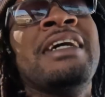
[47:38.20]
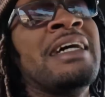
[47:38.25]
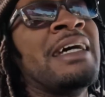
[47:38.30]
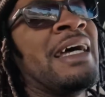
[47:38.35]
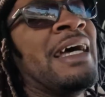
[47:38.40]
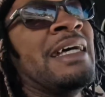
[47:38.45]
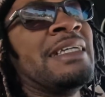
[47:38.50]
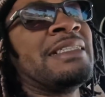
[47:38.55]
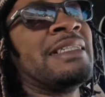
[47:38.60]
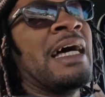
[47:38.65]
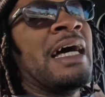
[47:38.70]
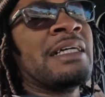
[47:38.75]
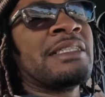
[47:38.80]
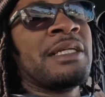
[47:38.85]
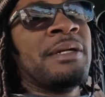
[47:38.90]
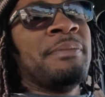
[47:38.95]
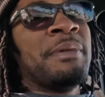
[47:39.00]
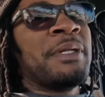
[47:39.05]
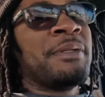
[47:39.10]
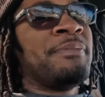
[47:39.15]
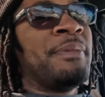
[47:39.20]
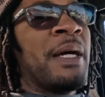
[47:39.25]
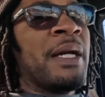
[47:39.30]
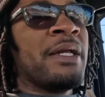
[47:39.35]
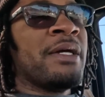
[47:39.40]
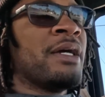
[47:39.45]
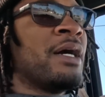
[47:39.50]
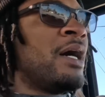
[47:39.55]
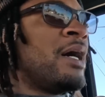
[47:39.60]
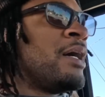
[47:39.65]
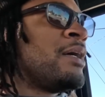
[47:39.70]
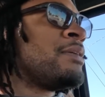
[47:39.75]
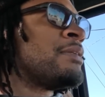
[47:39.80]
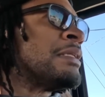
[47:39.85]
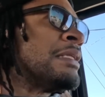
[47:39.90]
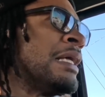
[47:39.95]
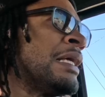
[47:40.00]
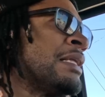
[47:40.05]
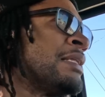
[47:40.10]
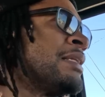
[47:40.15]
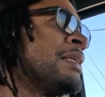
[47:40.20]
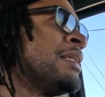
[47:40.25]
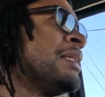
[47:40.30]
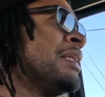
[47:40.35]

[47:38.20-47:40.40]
It sounds so much better, y'all. That the